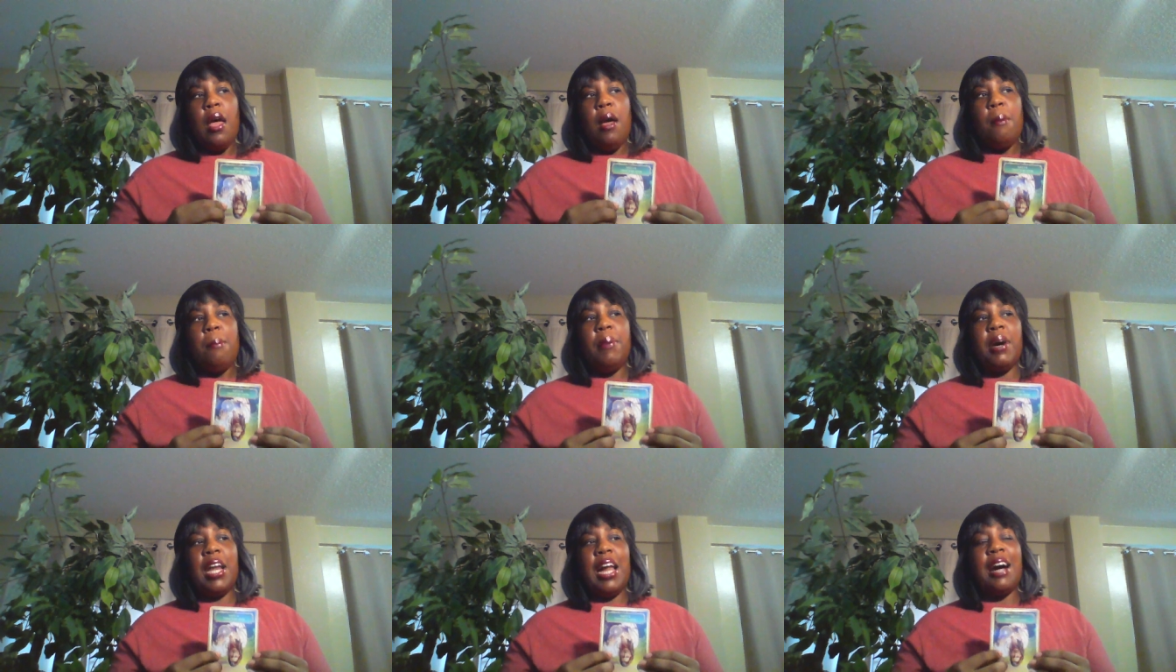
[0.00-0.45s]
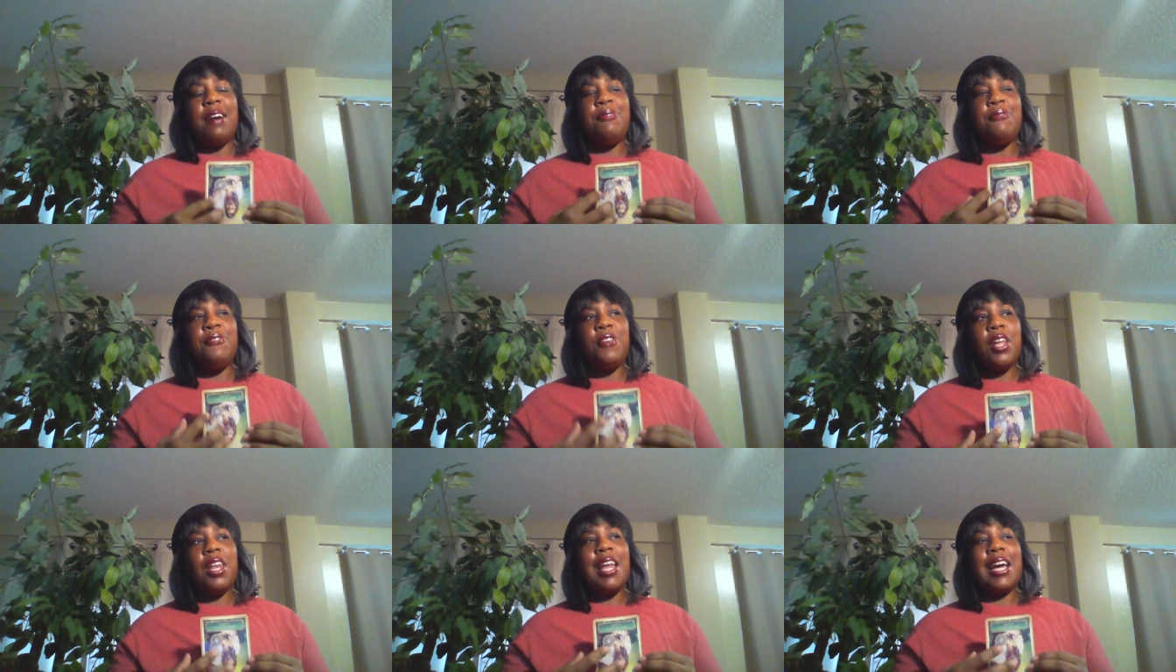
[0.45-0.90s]
but I
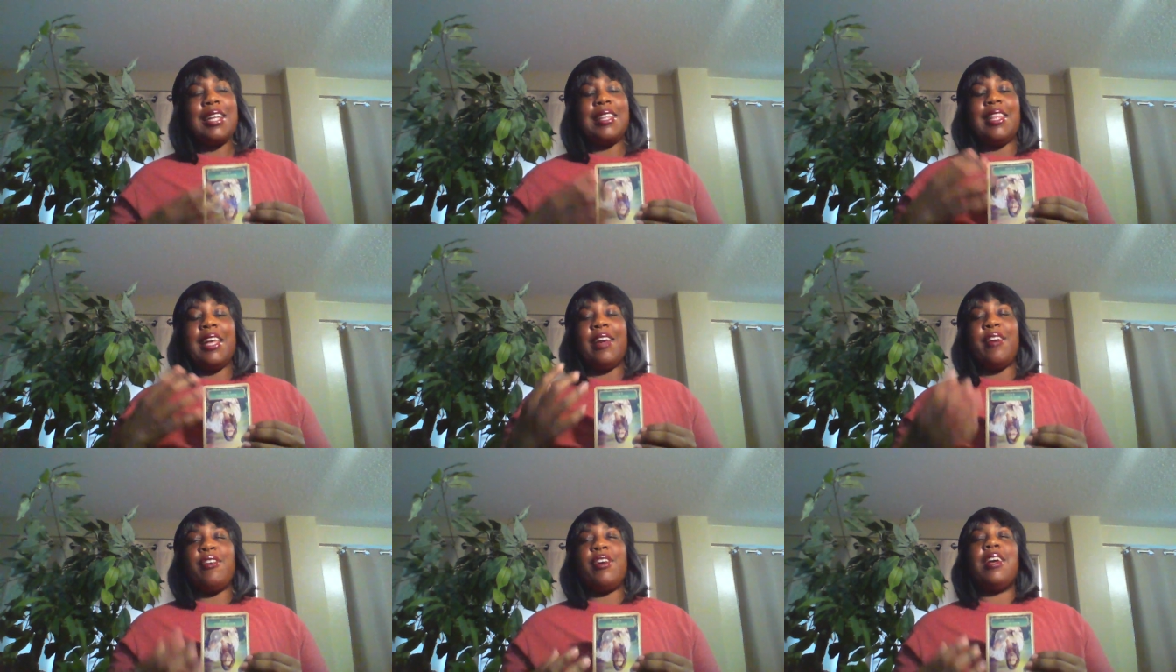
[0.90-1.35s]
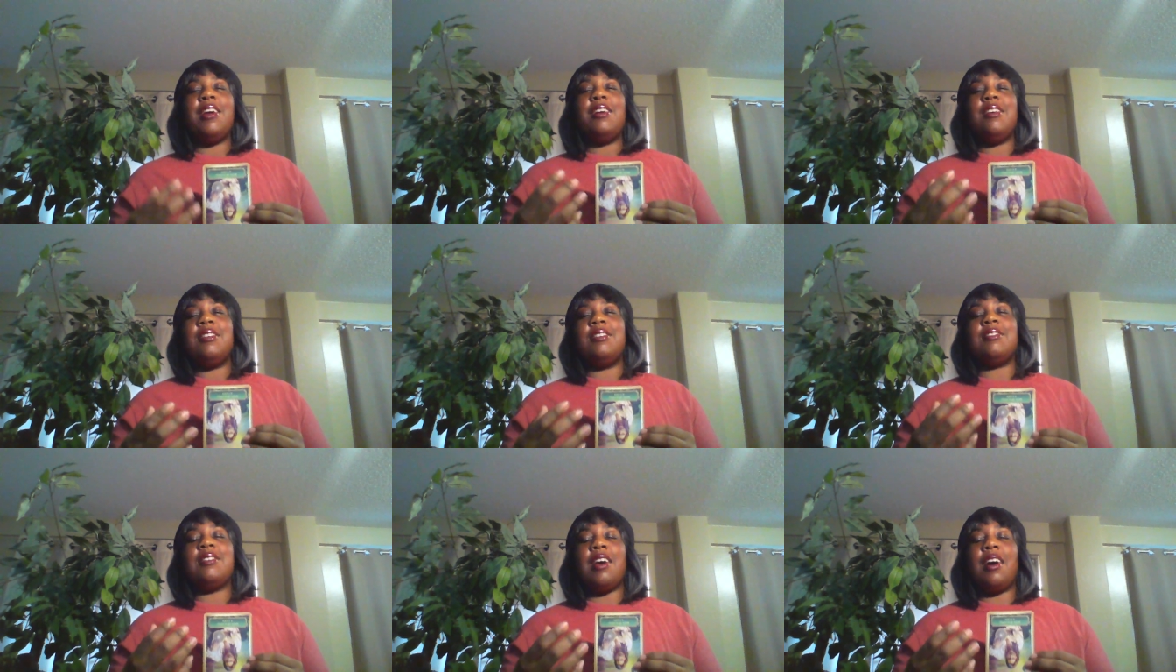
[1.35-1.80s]
feel like there
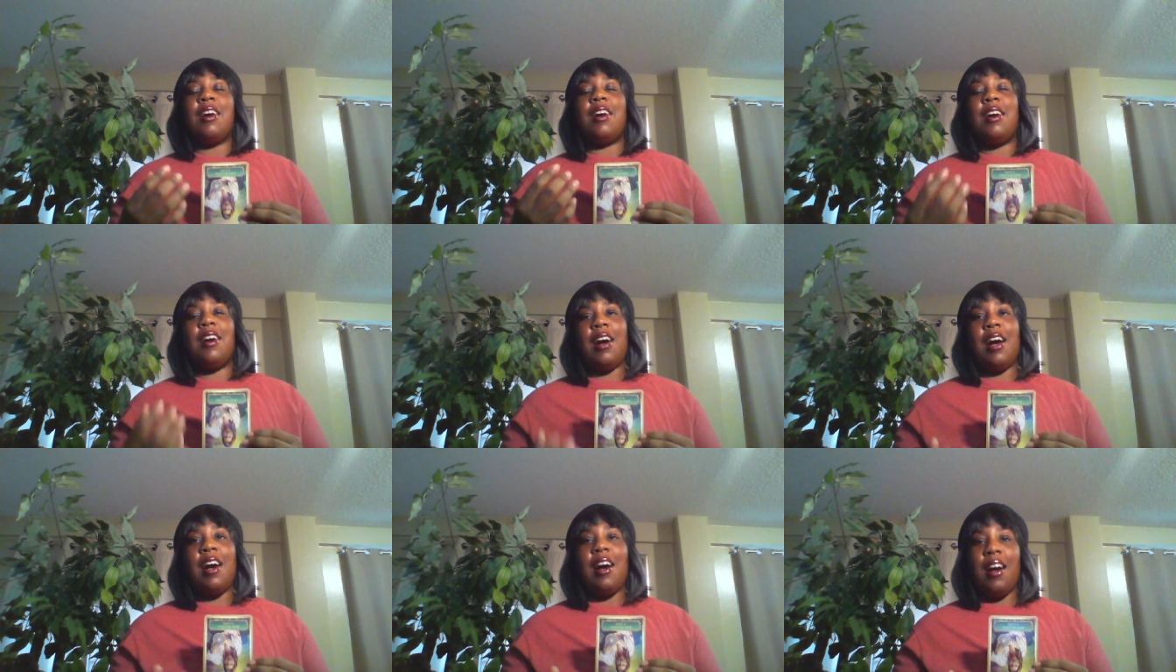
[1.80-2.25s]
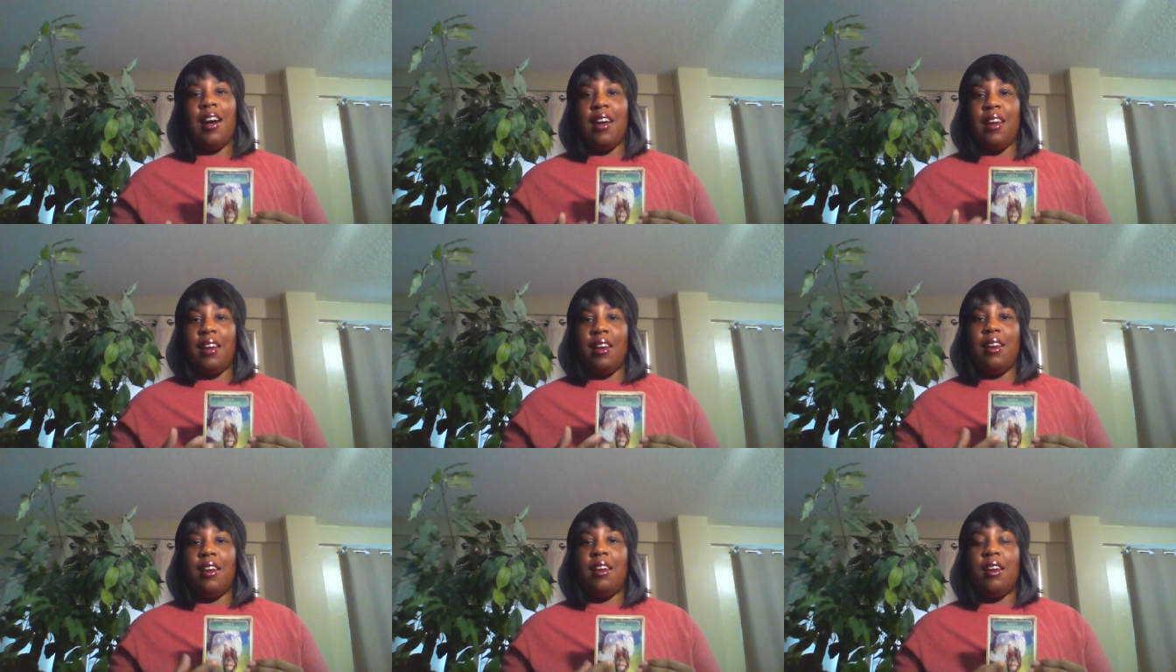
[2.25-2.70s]
is a
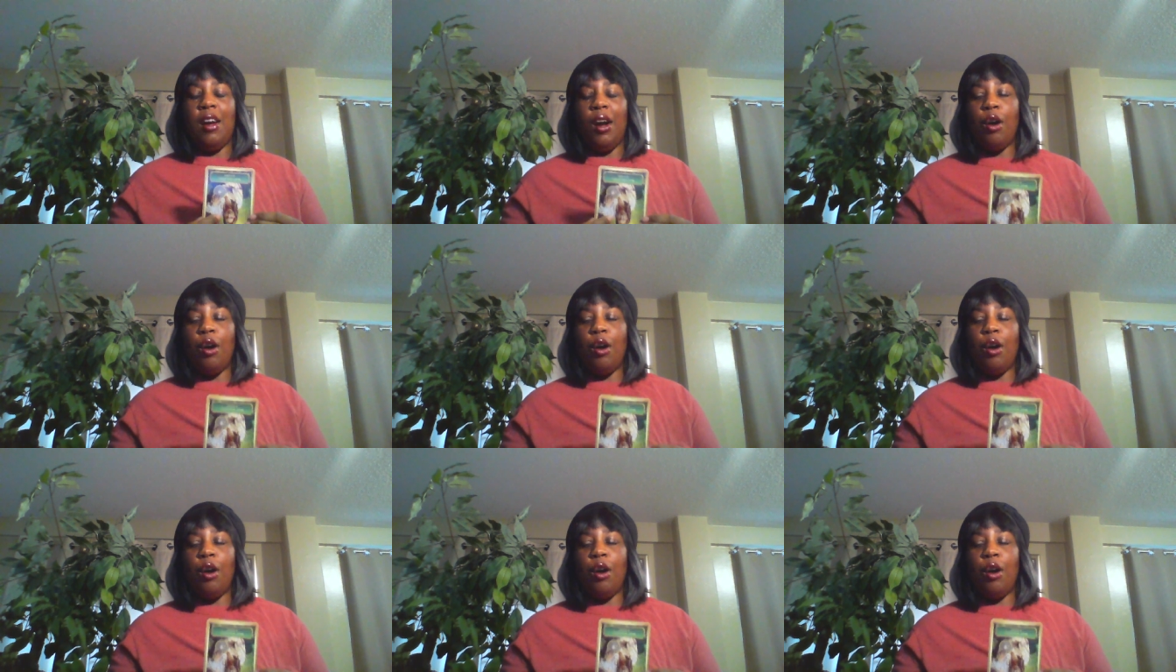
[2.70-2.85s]
guy